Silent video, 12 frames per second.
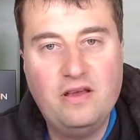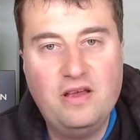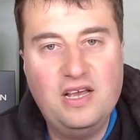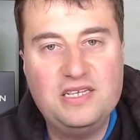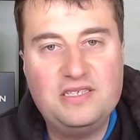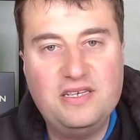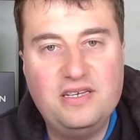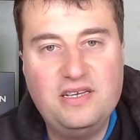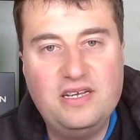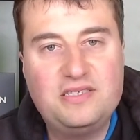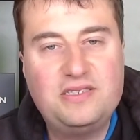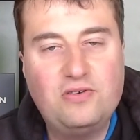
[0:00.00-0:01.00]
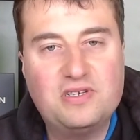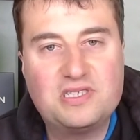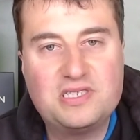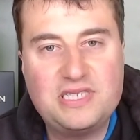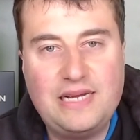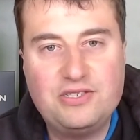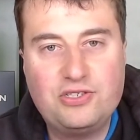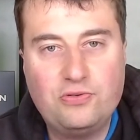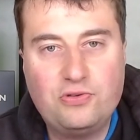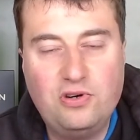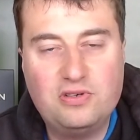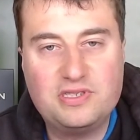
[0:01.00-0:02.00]
it, it's still a substantial
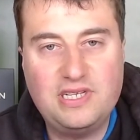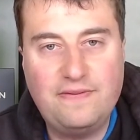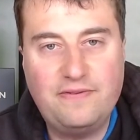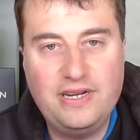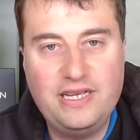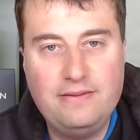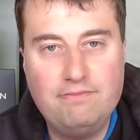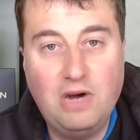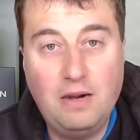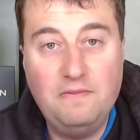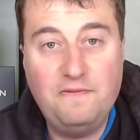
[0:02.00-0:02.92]
cost every month.